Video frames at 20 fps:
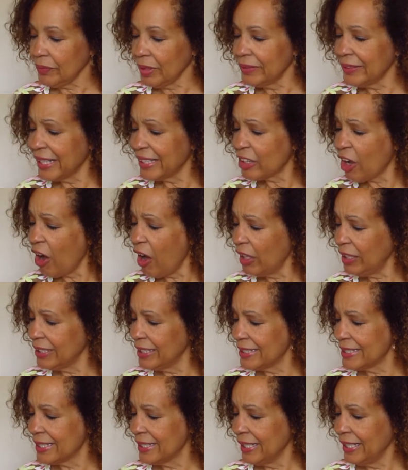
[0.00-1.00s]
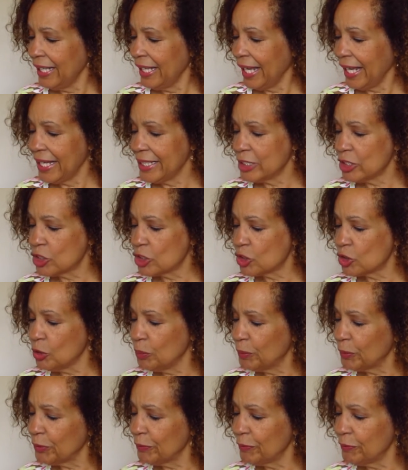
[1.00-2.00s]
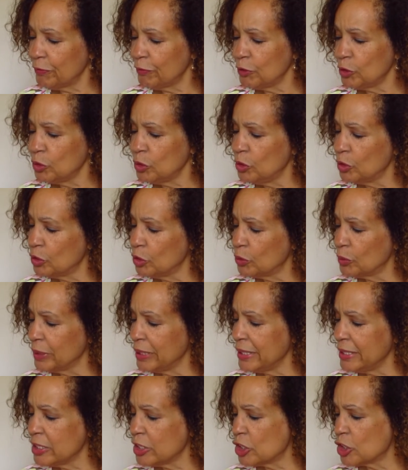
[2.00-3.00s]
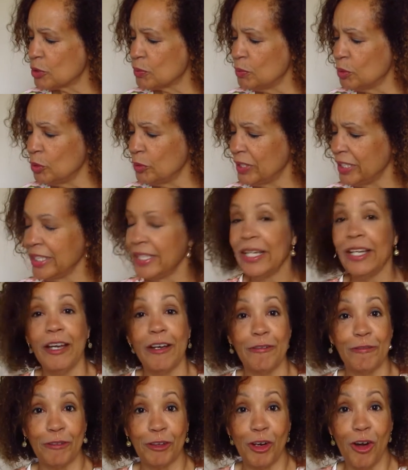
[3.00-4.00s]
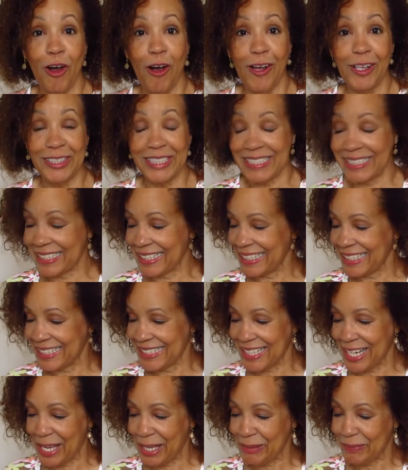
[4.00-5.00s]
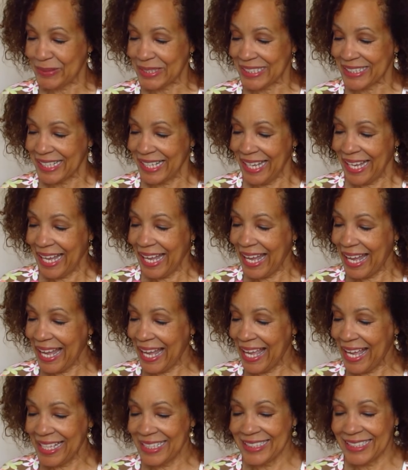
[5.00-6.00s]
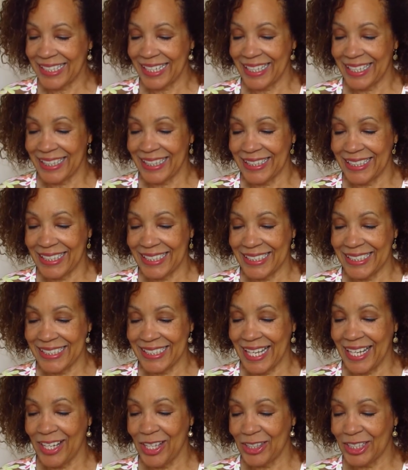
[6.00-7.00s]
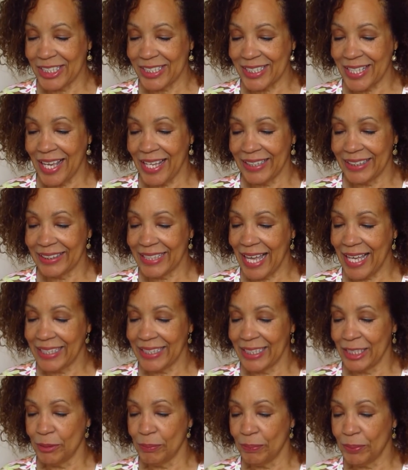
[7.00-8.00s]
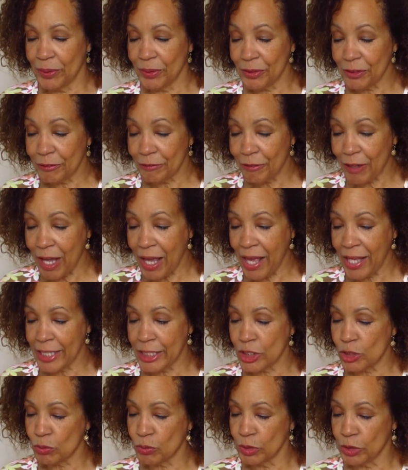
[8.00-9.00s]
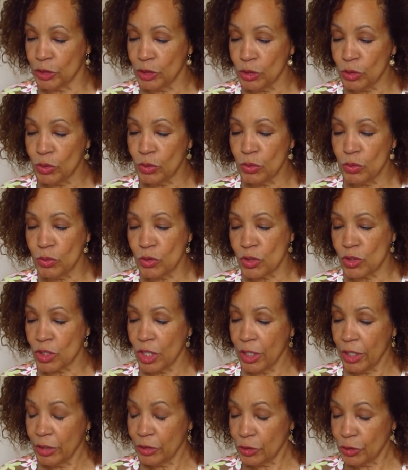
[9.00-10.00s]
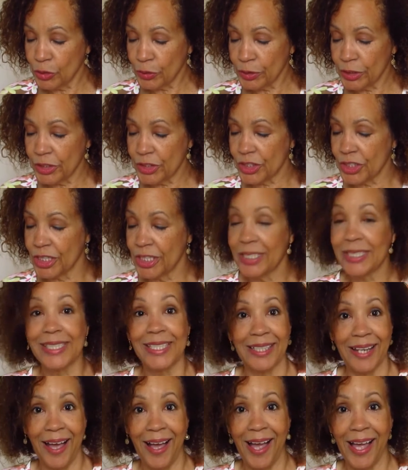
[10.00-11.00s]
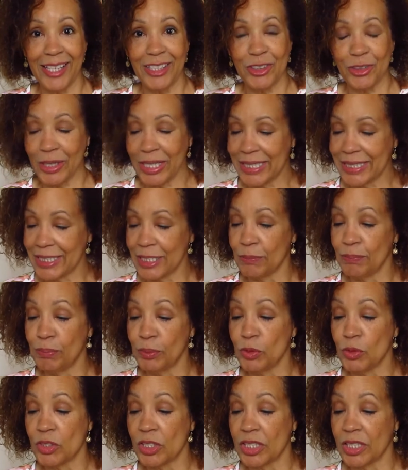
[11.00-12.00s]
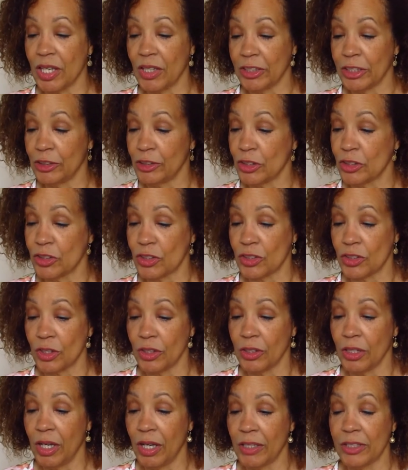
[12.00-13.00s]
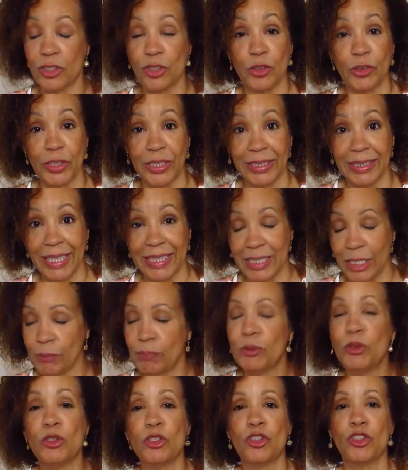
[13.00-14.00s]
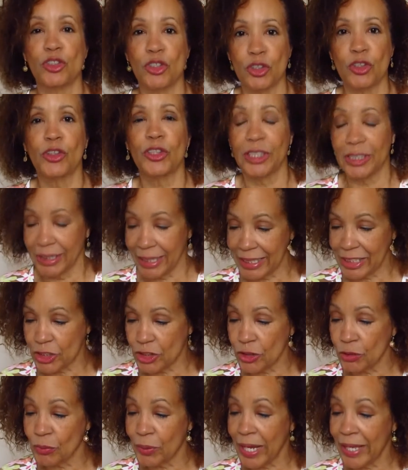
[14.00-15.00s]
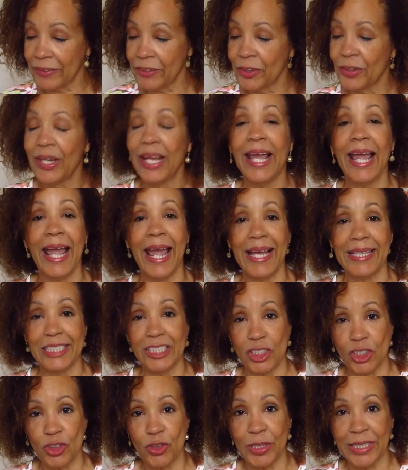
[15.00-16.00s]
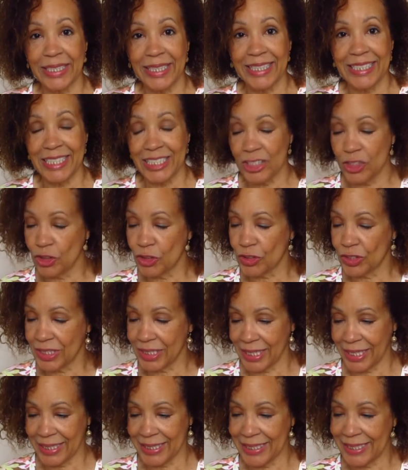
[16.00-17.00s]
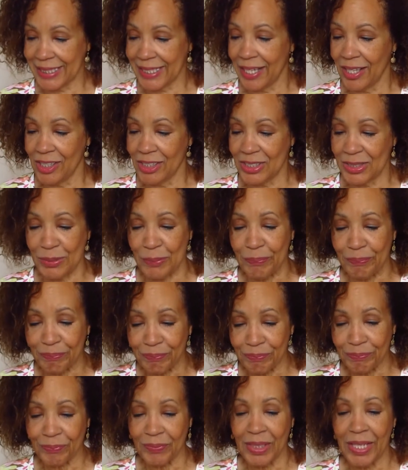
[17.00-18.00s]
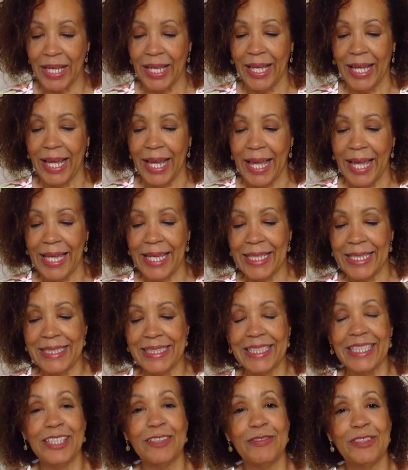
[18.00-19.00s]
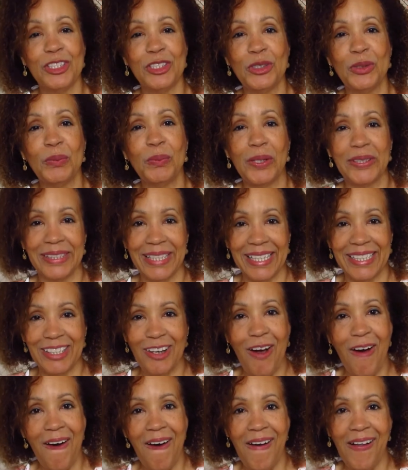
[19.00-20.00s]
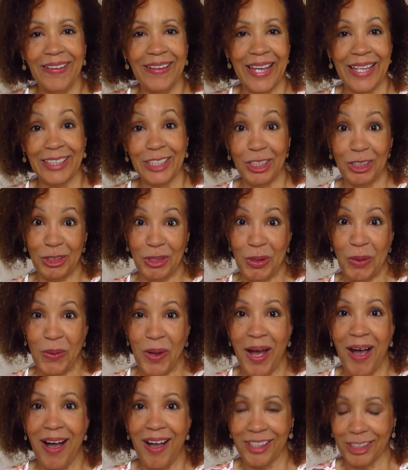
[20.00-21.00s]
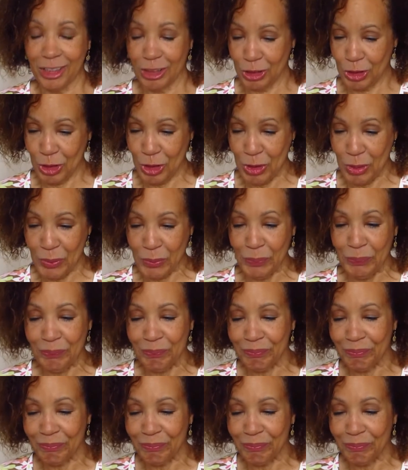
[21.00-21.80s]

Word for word: they call it a superfood green smoothie for all skin types. And they say on the site that it purifies, renews, nourishes, and hydrates. It boosts cellular uh, circulate. It boosts your circulation rather, and it strengthens your skin cells. It gives you what they call an aloha glow.